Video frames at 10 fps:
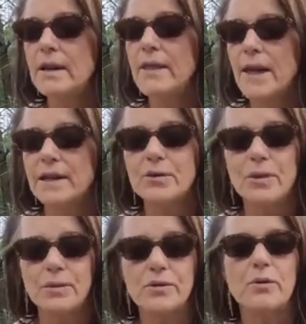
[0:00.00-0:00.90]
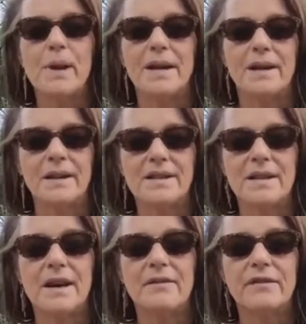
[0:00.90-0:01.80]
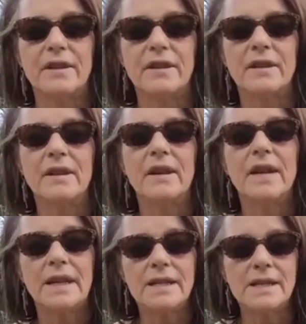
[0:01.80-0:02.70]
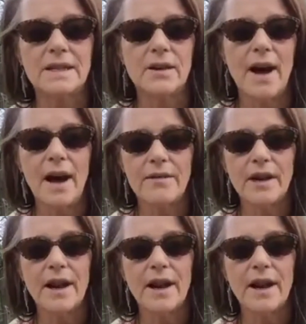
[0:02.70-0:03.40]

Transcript: That is what it is reminding us of. It is still out there.